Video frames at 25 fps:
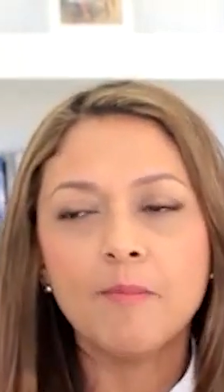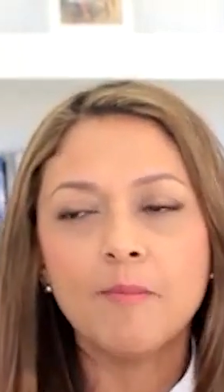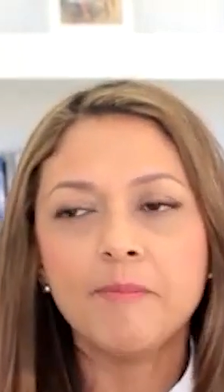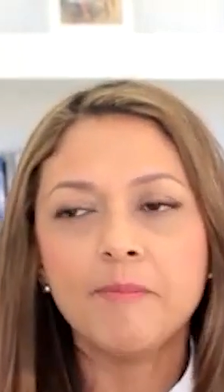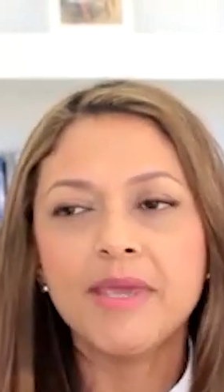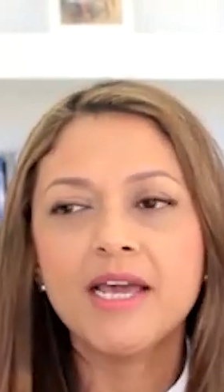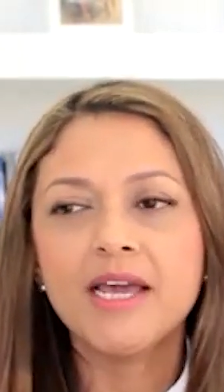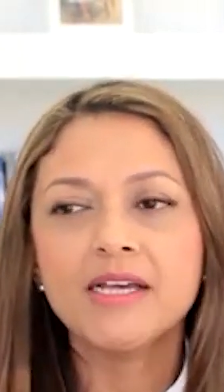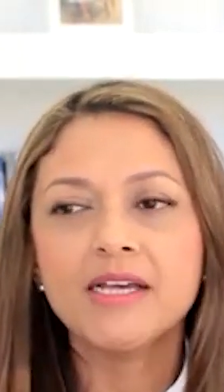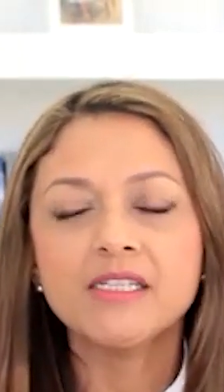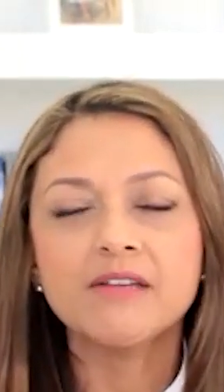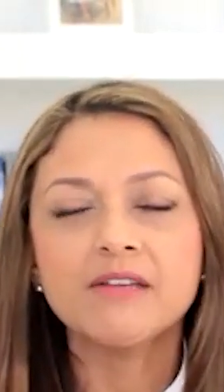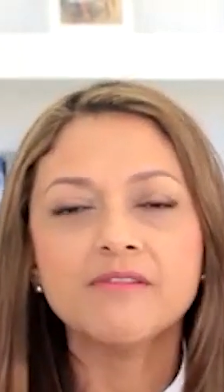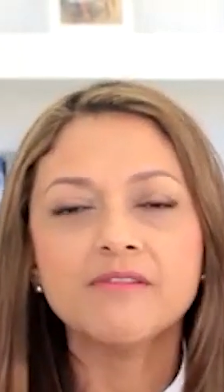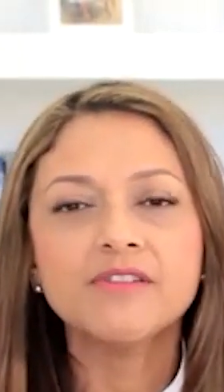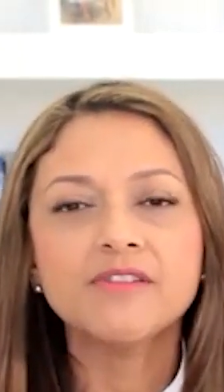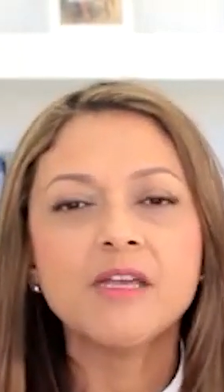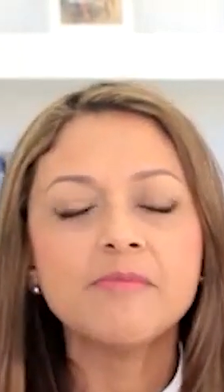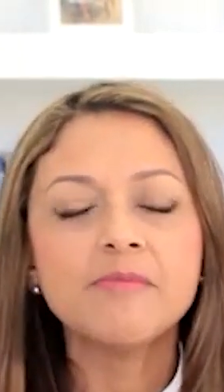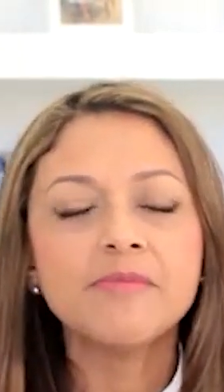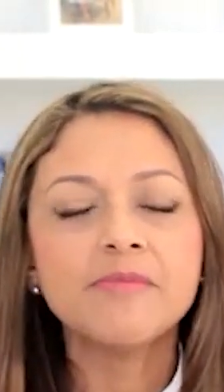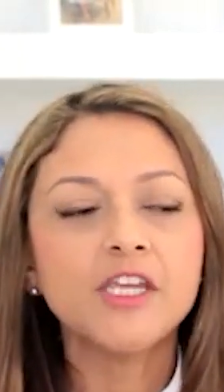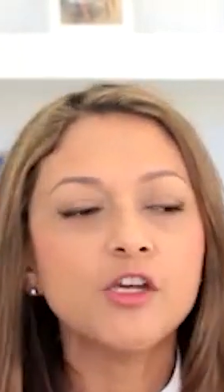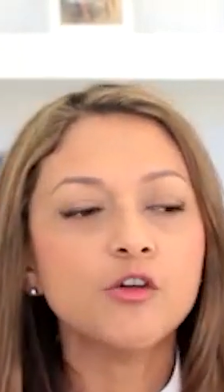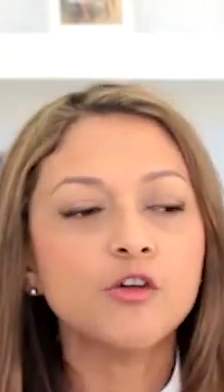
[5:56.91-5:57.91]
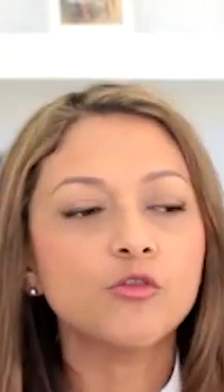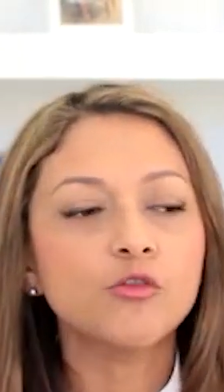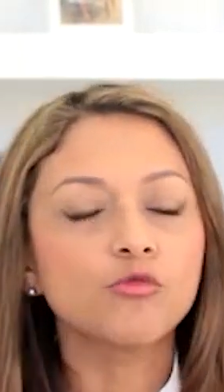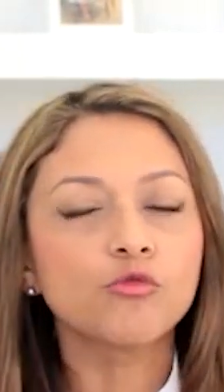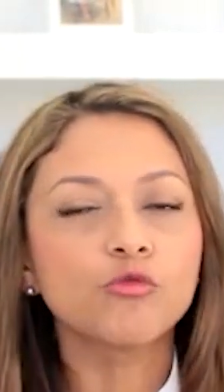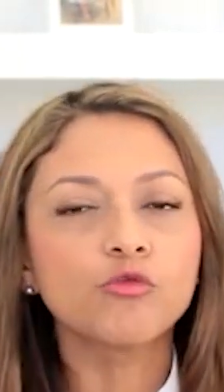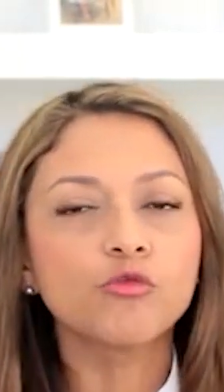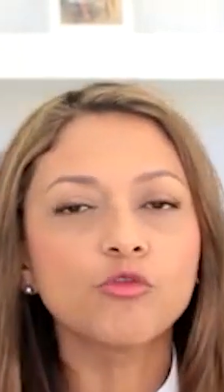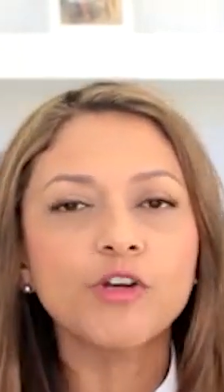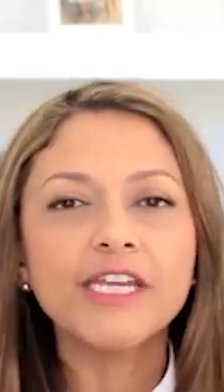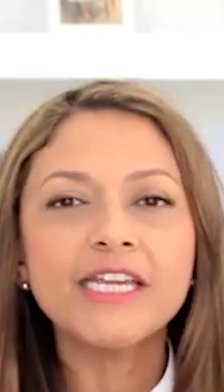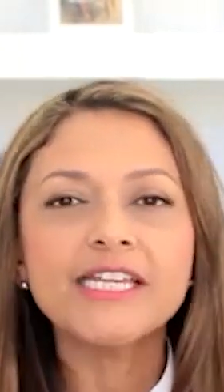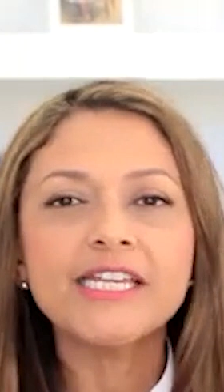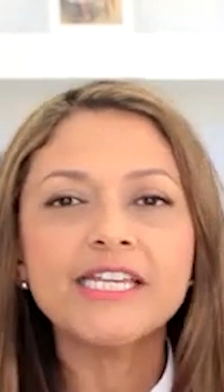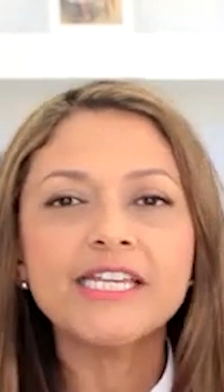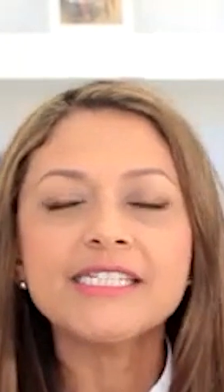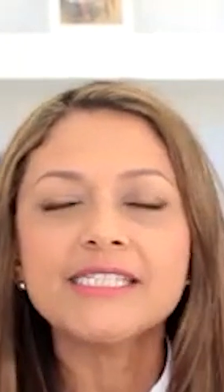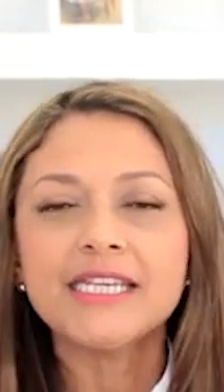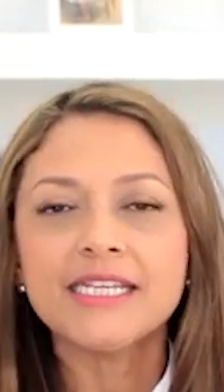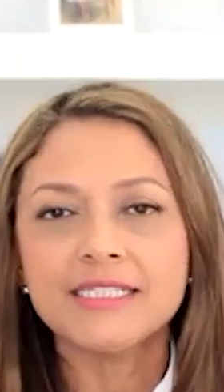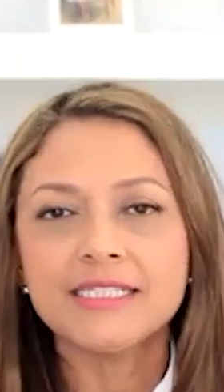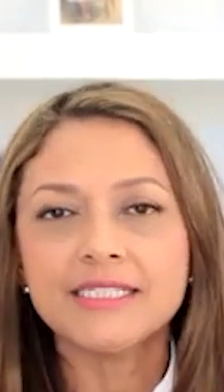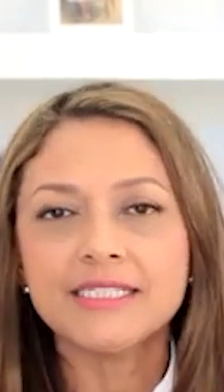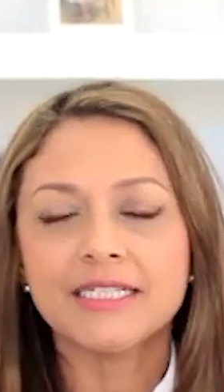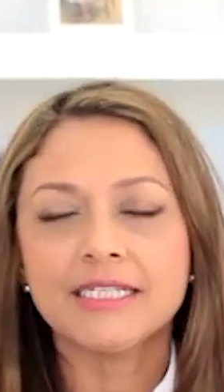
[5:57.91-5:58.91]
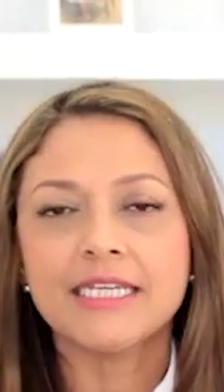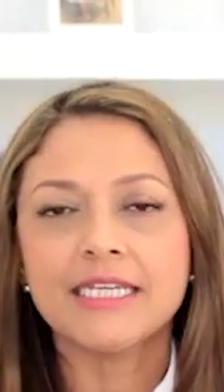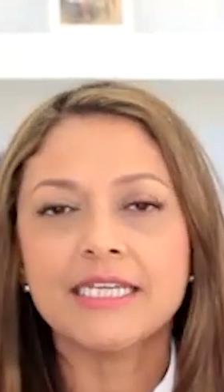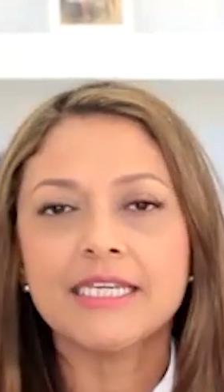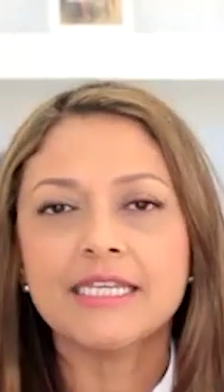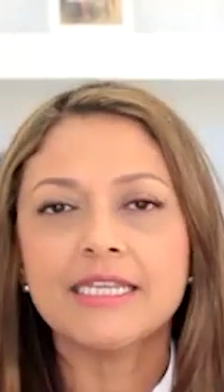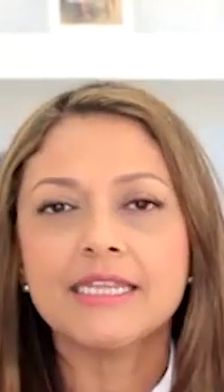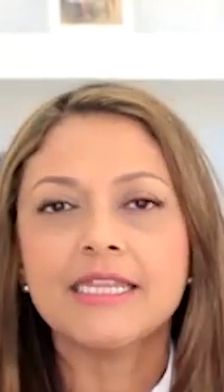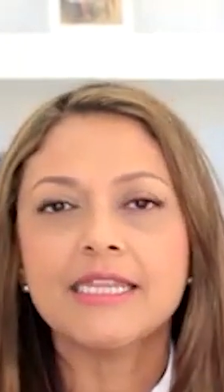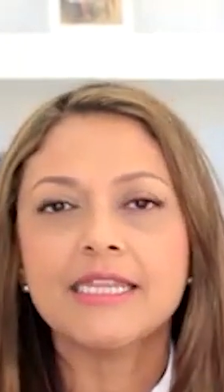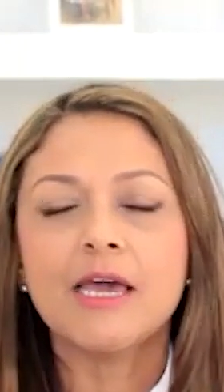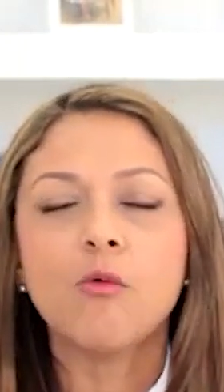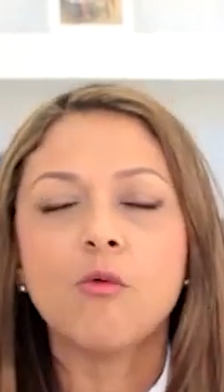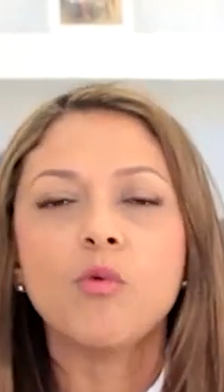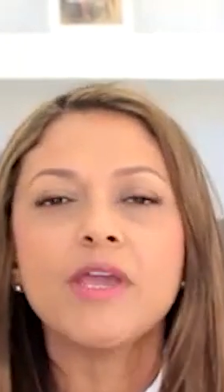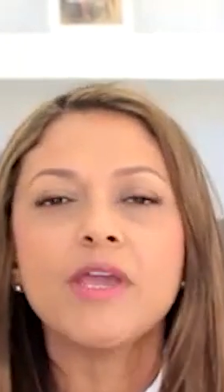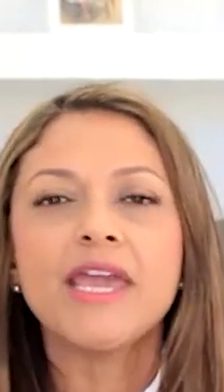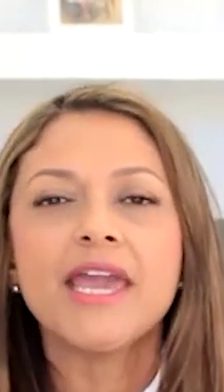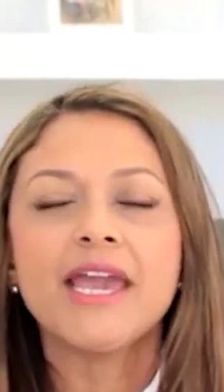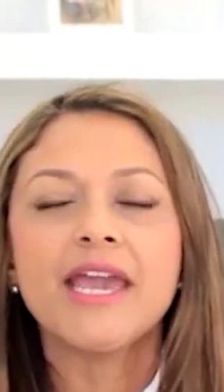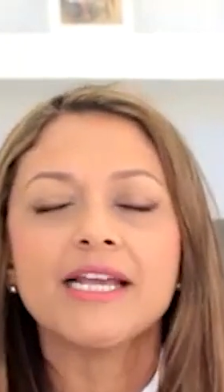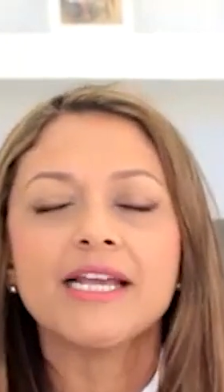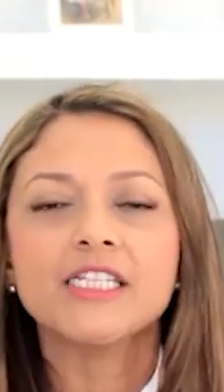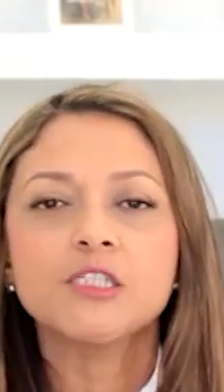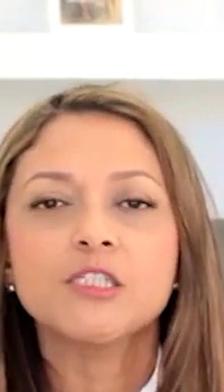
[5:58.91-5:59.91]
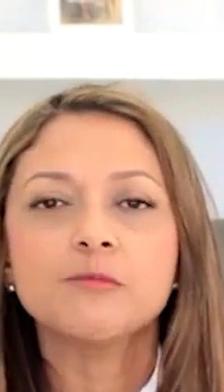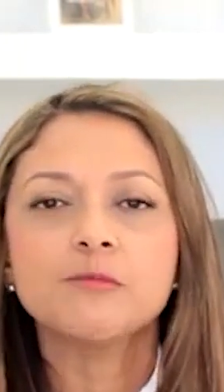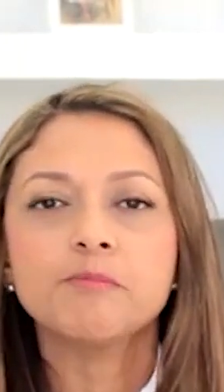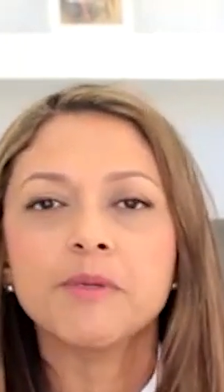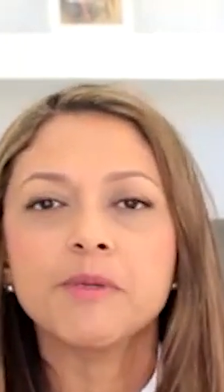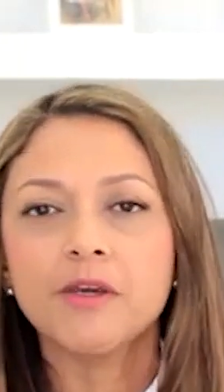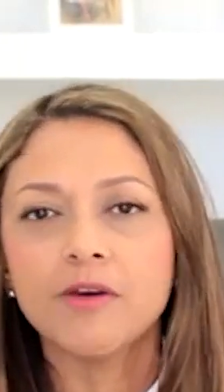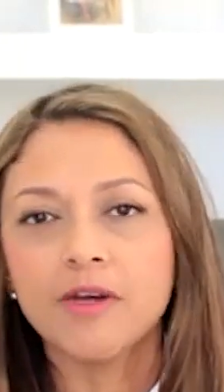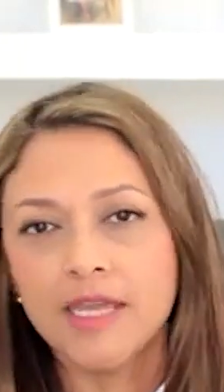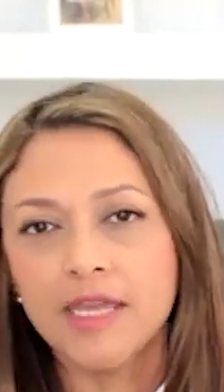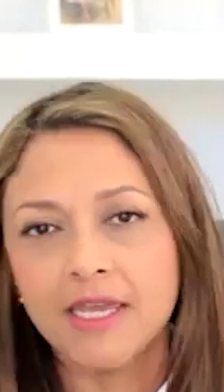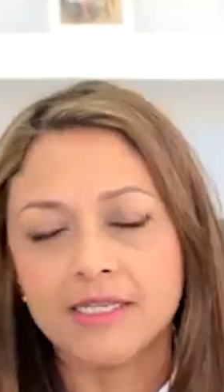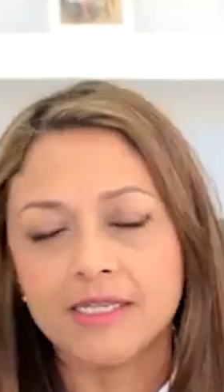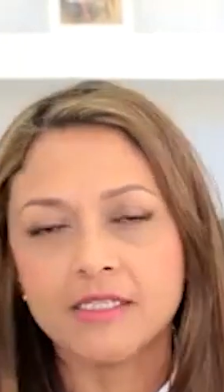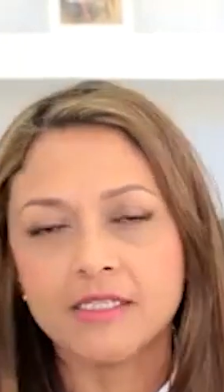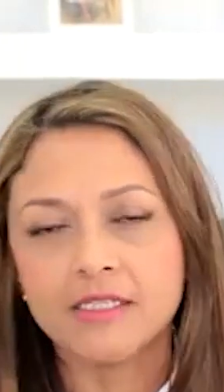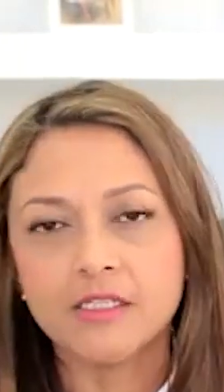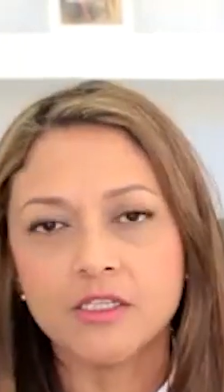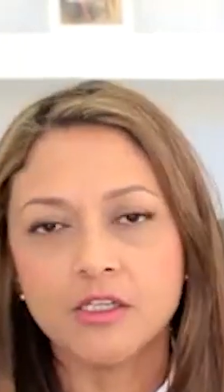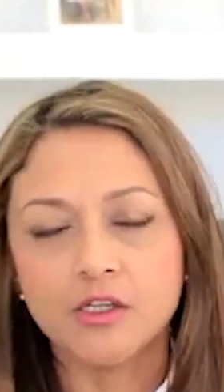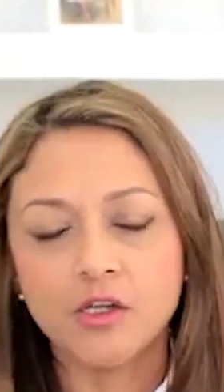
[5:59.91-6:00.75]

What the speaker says: because of something recently that we experienced,